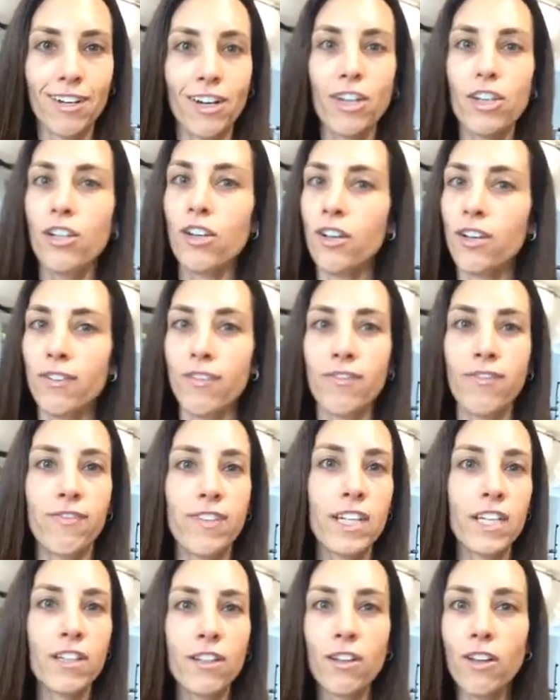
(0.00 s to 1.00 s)
you're going to
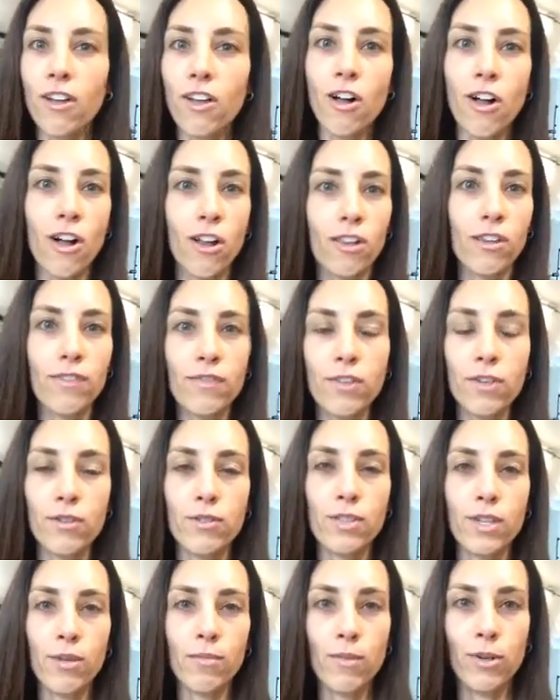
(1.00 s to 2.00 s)
feel all of
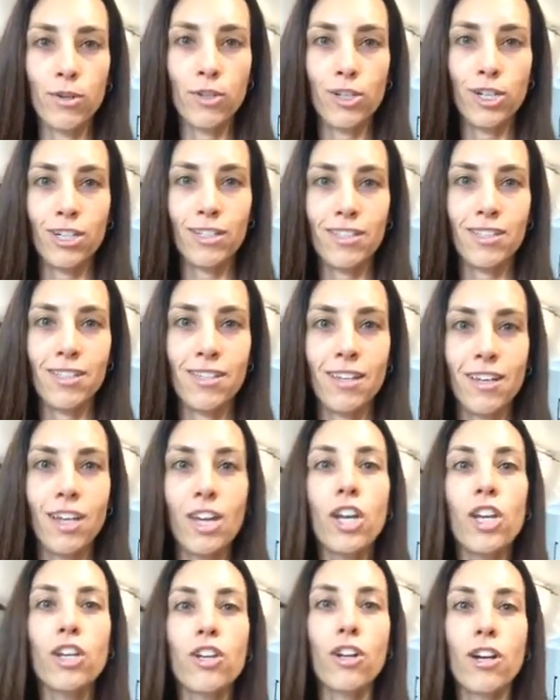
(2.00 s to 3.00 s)
those emotions,
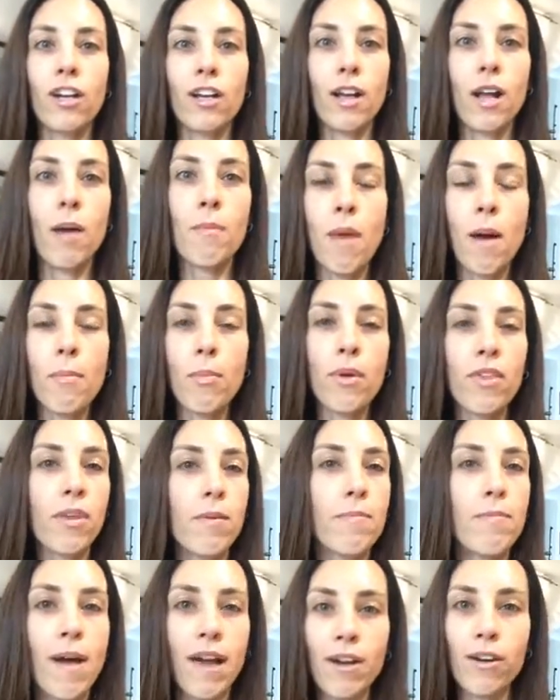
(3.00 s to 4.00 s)
you're going to come up with a
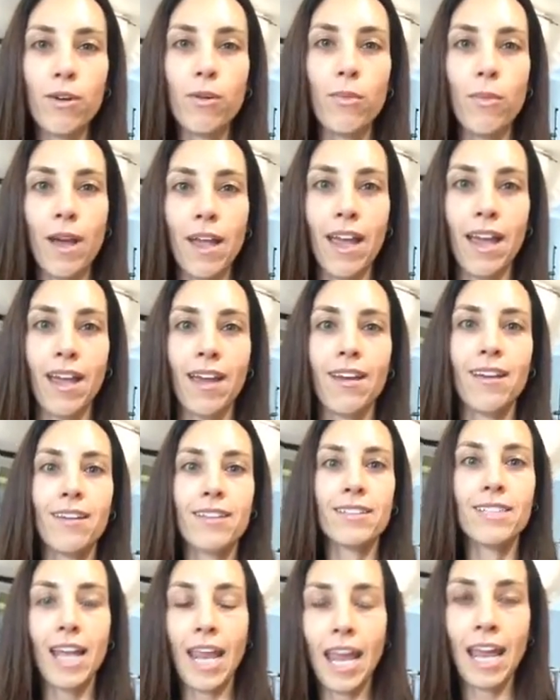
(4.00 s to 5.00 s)
better way
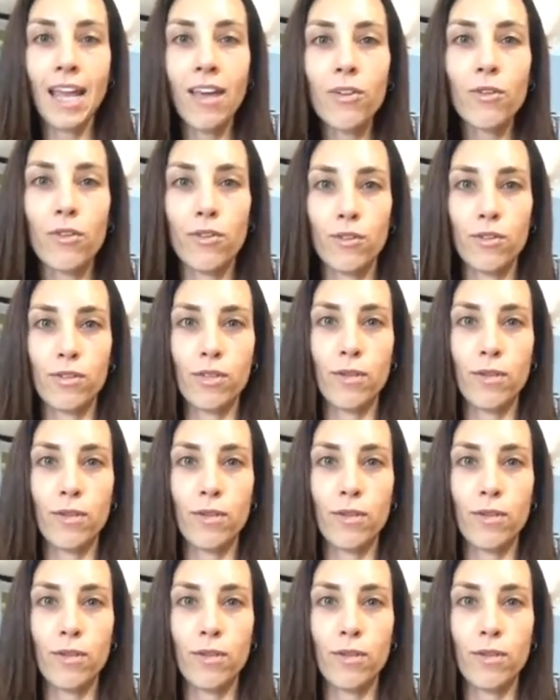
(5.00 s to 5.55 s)
to handle those